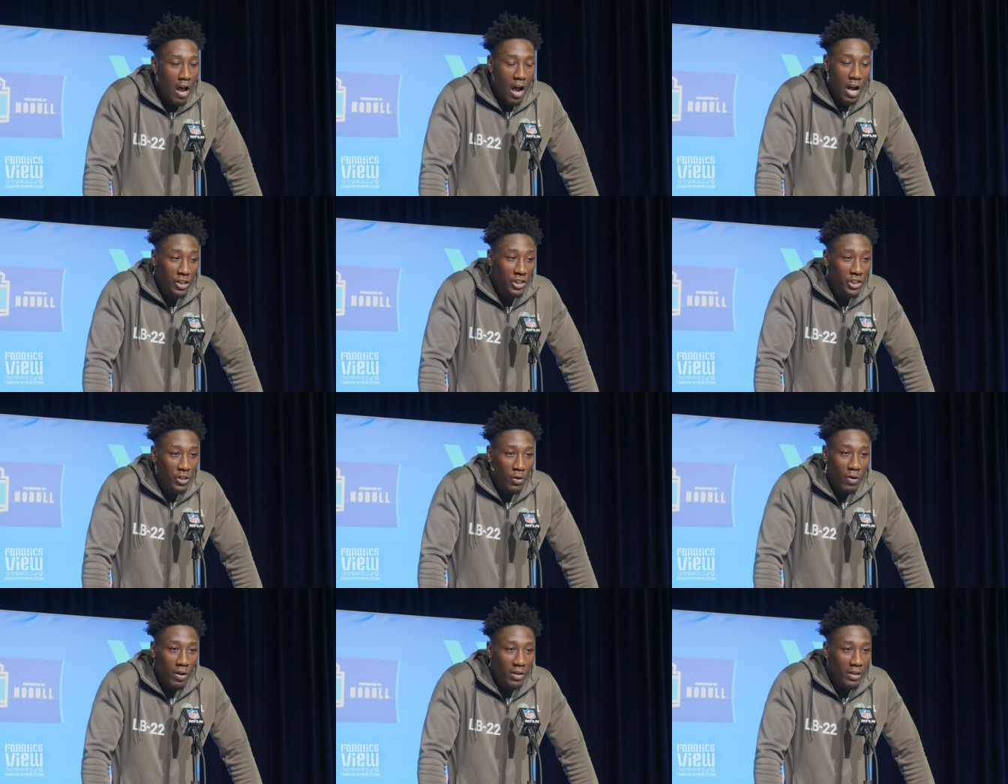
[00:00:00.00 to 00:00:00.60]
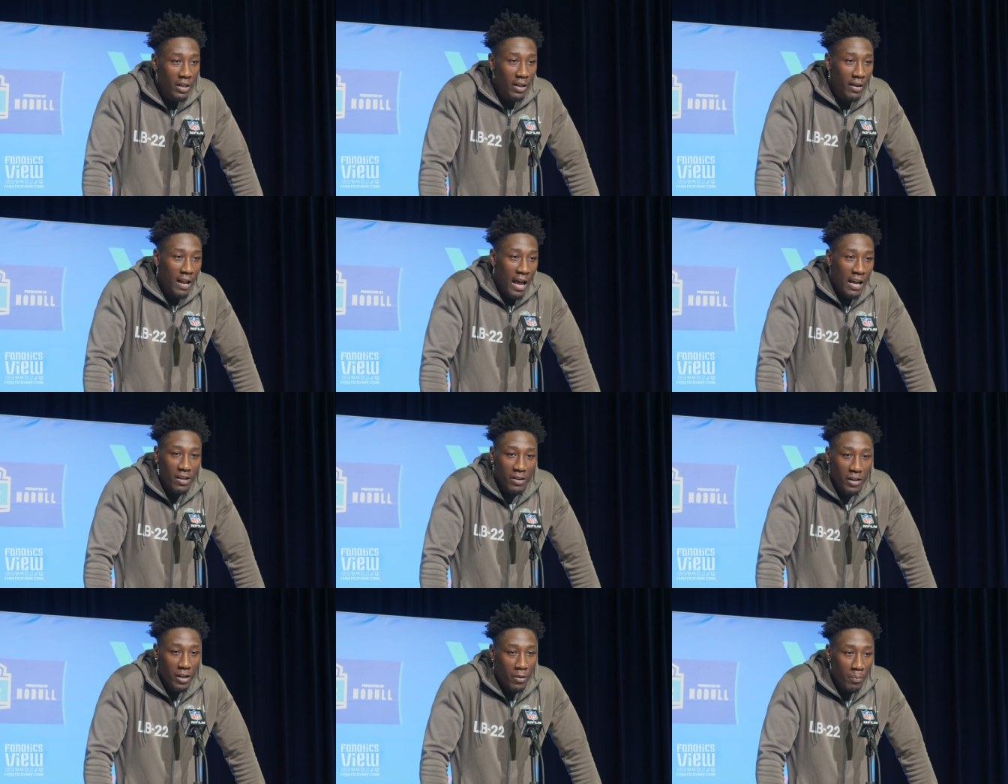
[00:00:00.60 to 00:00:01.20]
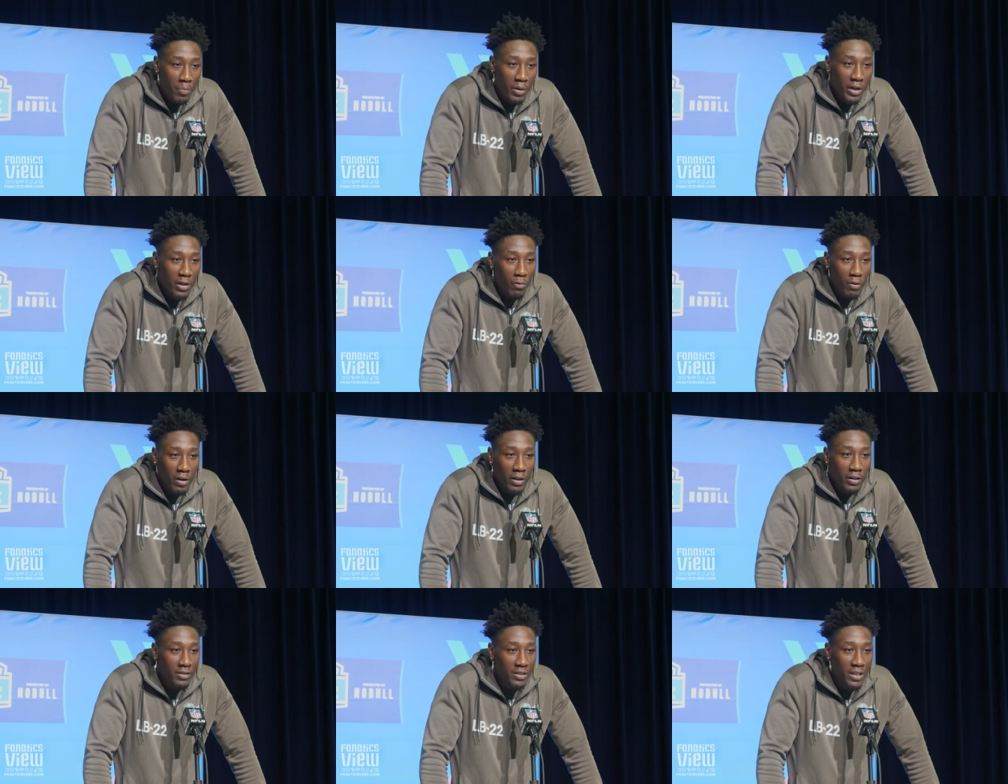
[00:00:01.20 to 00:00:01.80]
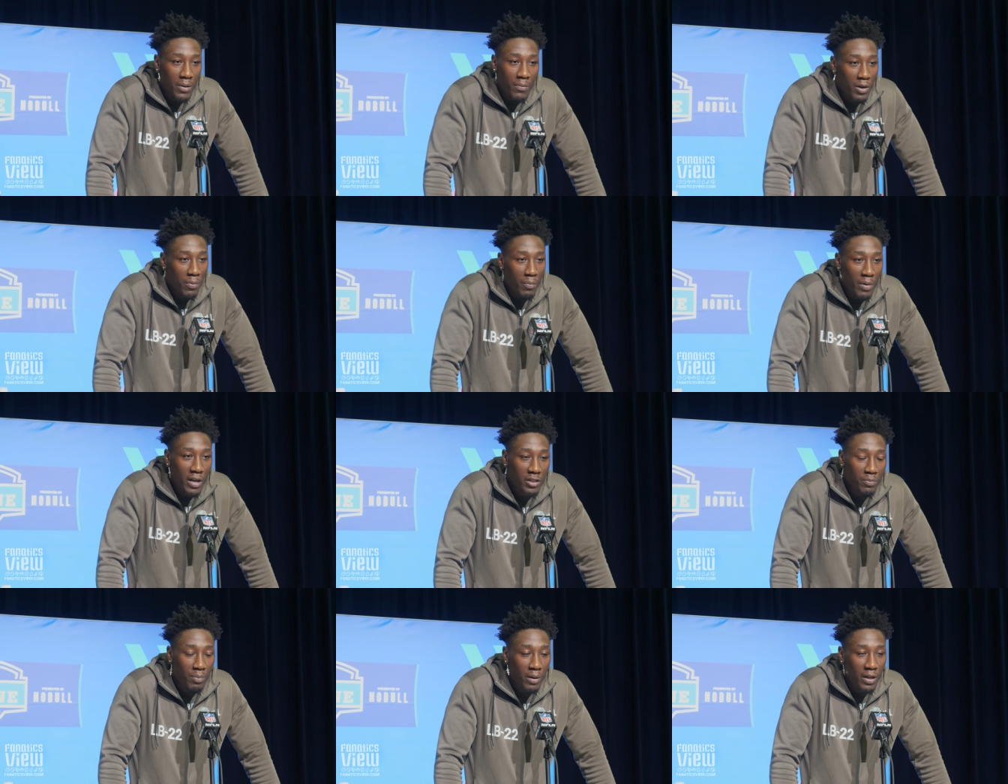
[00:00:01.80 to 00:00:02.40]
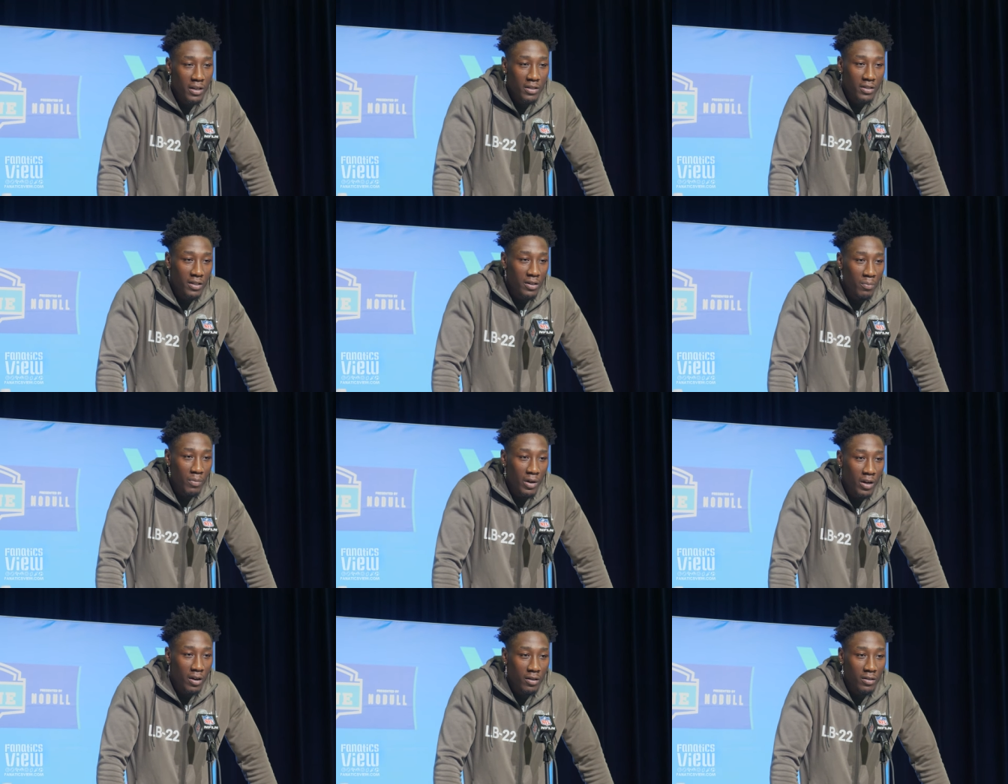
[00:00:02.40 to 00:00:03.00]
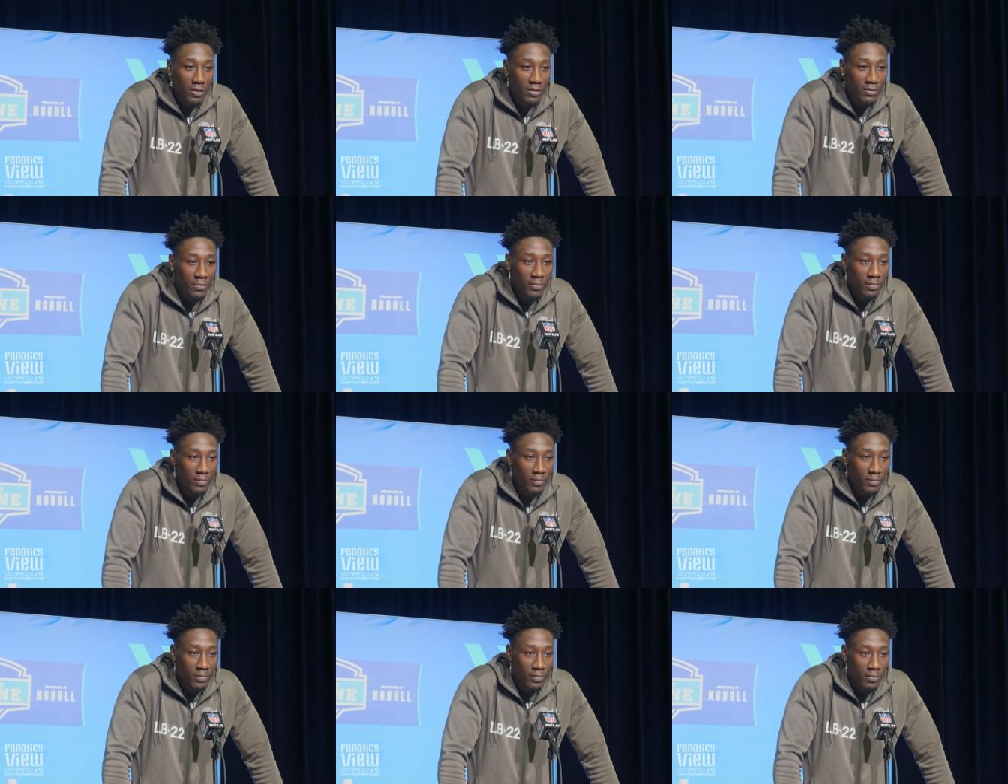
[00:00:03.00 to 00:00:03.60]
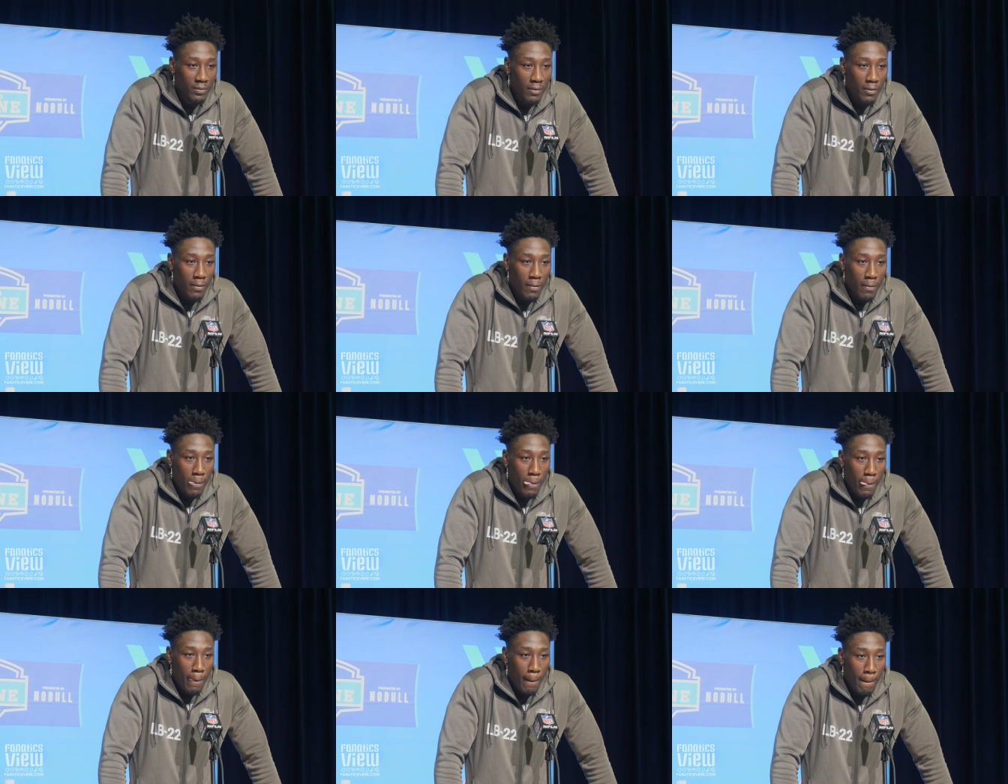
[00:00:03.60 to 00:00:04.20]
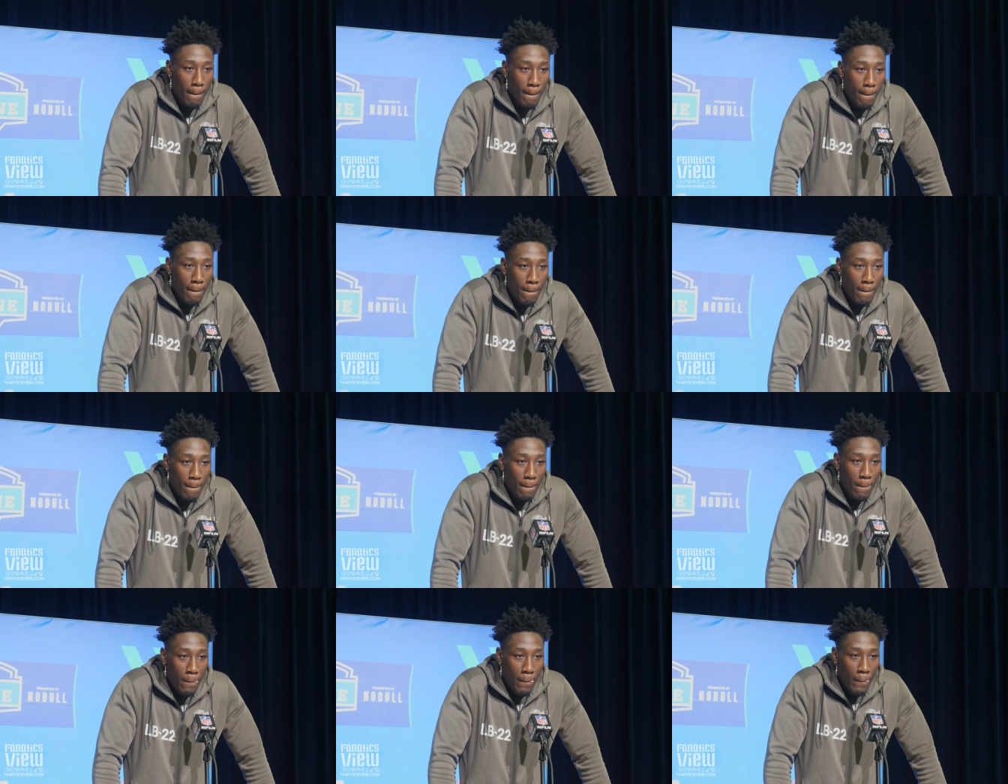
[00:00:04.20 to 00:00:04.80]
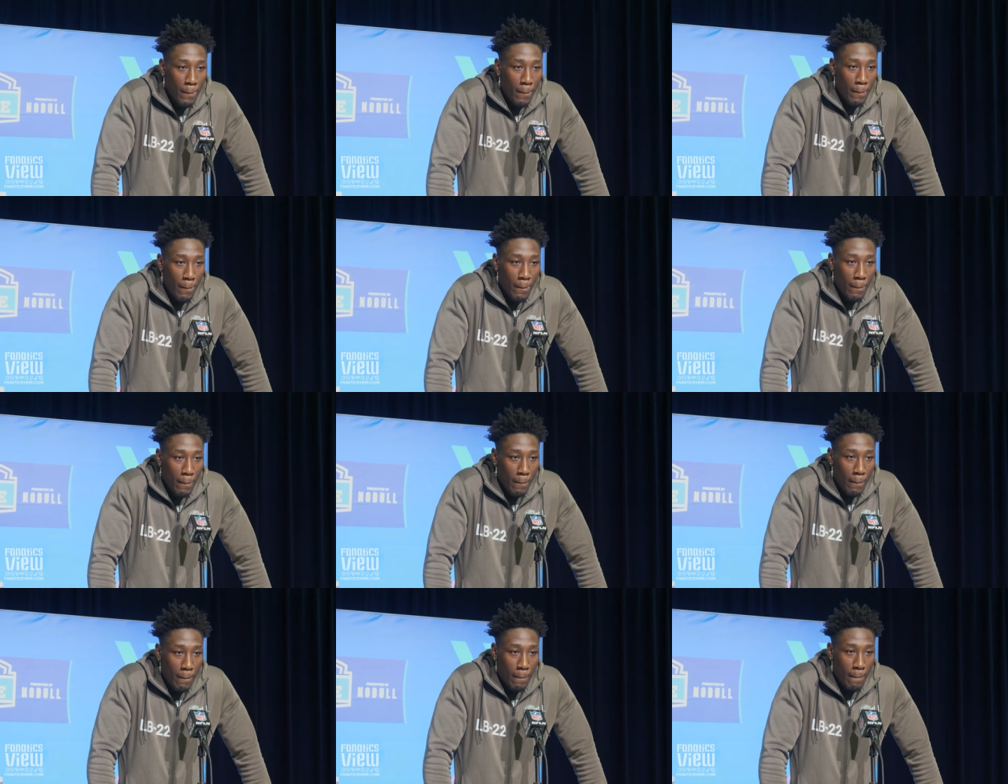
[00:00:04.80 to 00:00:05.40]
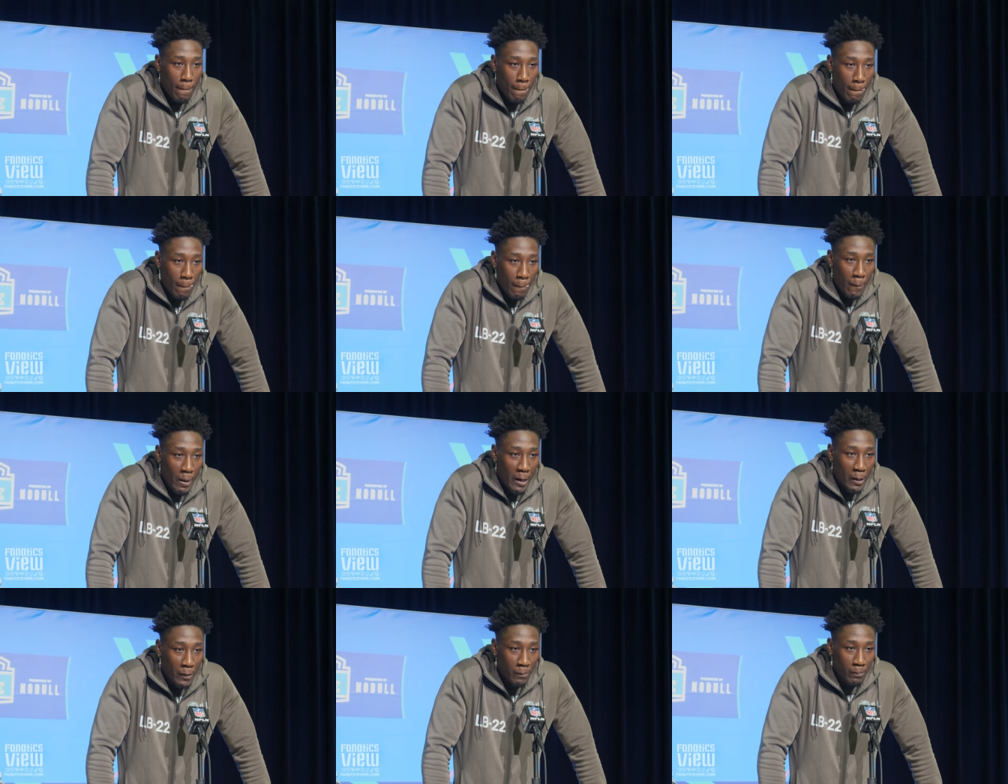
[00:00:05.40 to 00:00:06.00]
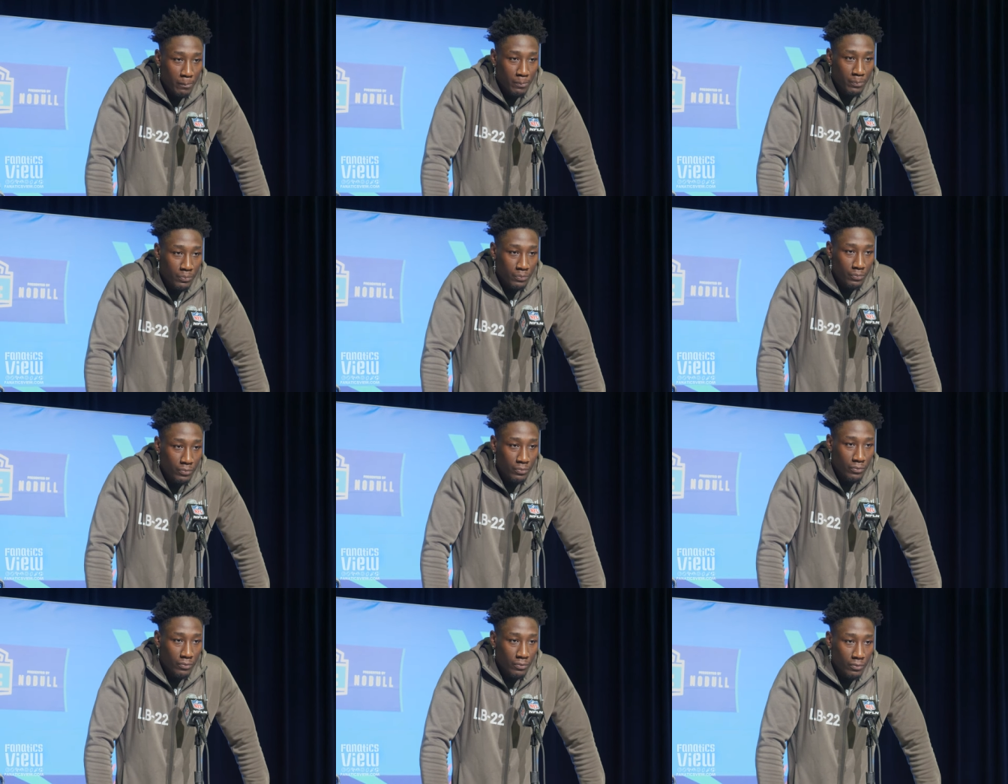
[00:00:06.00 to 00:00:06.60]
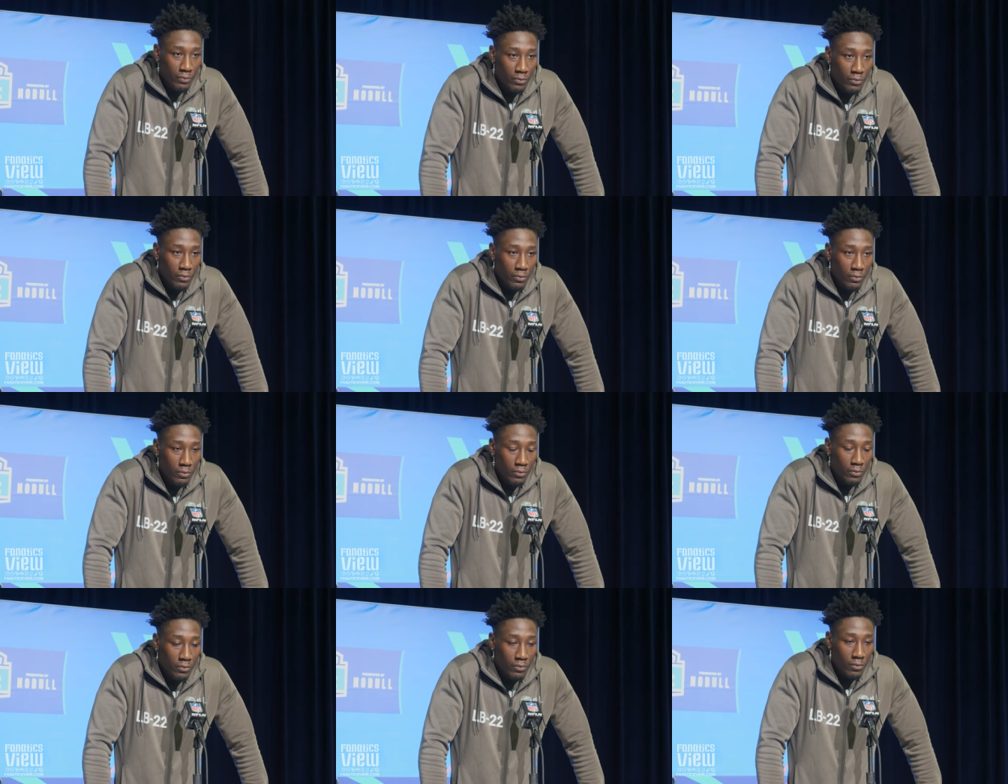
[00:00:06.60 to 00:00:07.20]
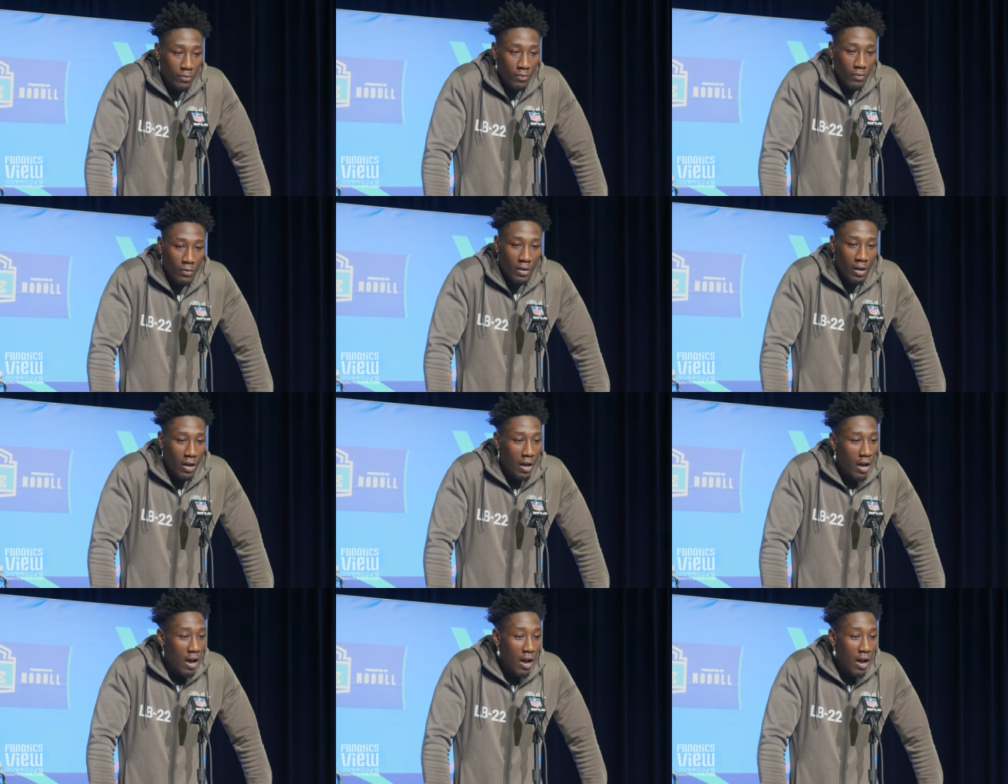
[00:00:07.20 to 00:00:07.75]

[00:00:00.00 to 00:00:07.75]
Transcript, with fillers: uh, showing that I can compete with some of the best players in America. What was the best player that you felt like you competed with at the season?